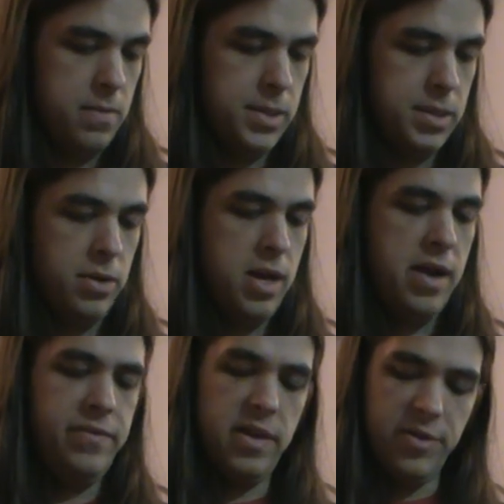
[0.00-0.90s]
So
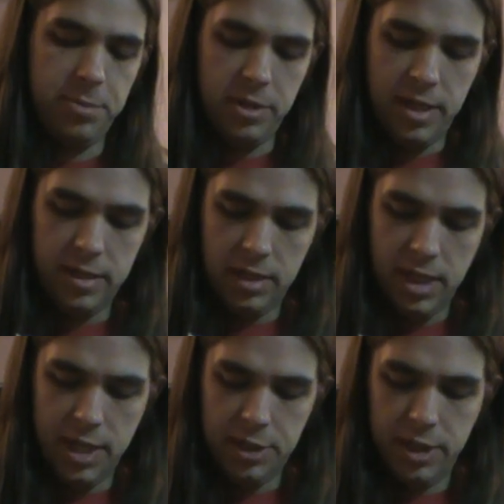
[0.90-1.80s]
I've never played
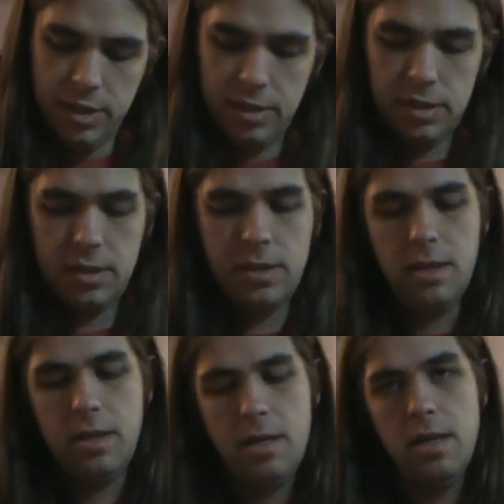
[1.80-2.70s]
Skyjinx,
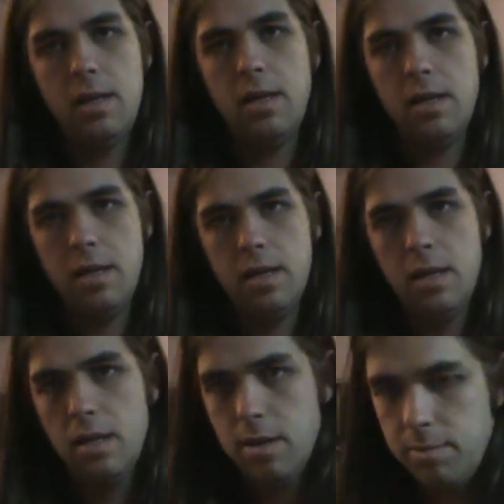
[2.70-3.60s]

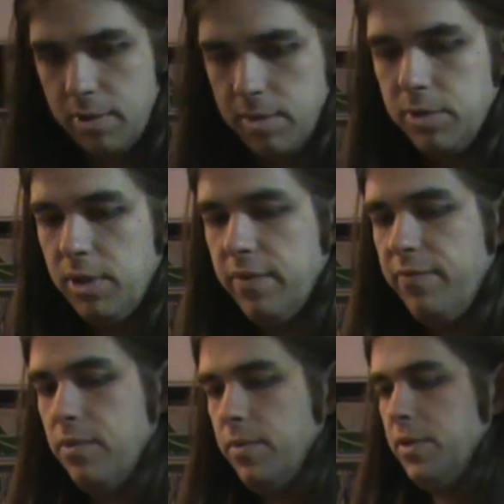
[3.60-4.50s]
but I'm looking
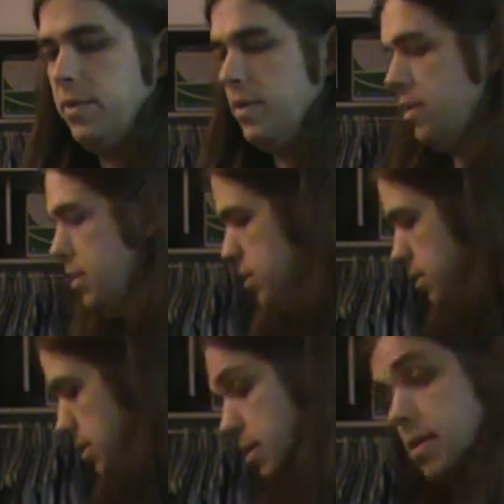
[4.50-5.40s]
forward to it.
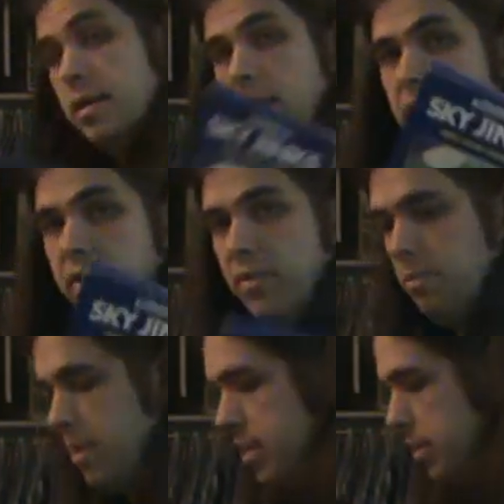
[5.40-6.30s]
Now I have it
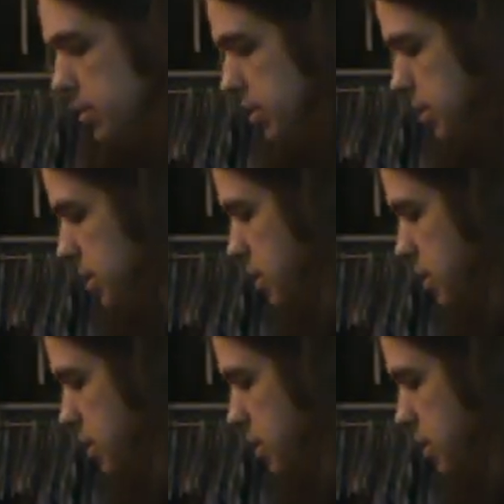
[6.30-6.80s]
in a box.